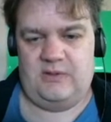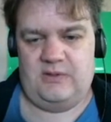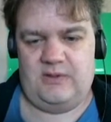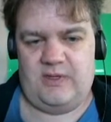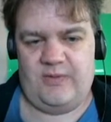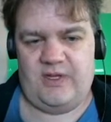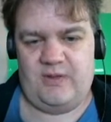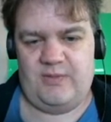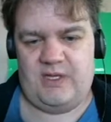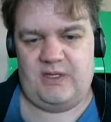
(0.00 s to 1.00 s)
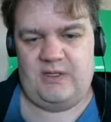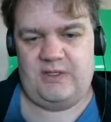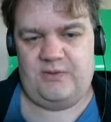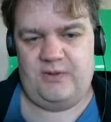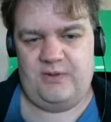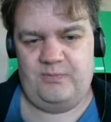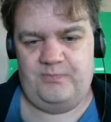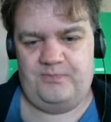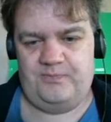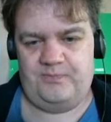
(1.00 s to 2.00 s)
Right, we come back into this room.
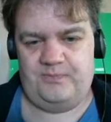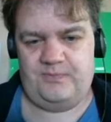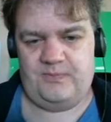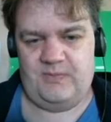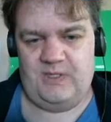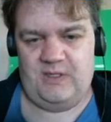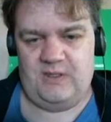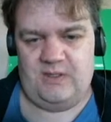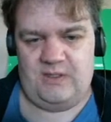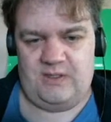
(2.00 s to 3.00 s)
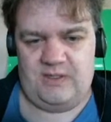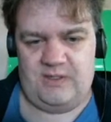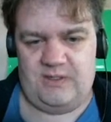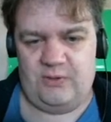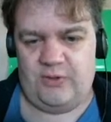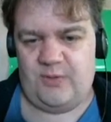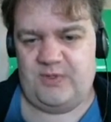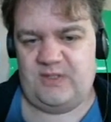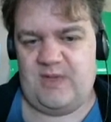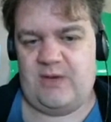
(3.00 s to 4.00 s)
The door
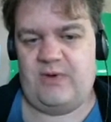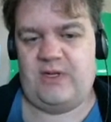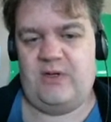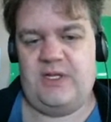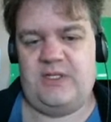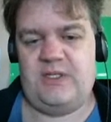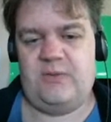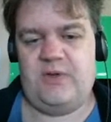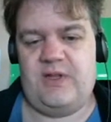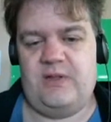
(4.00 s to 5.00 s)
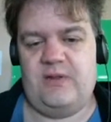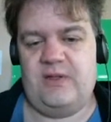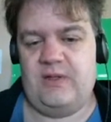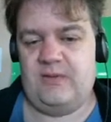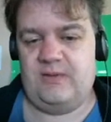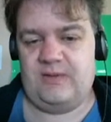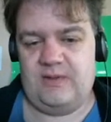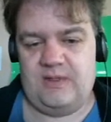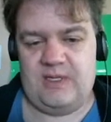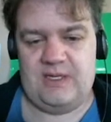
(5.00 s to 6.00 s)
opens, a man recognises one of
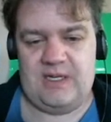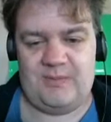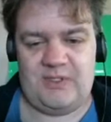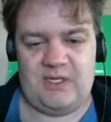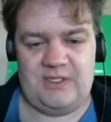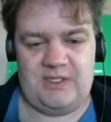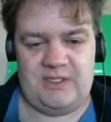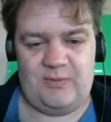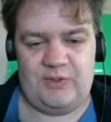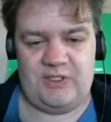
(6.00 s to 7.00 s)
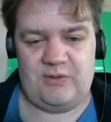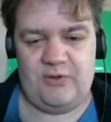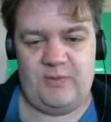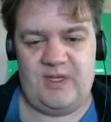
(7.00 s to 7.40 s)
the head lab scientists, stumbles into the room.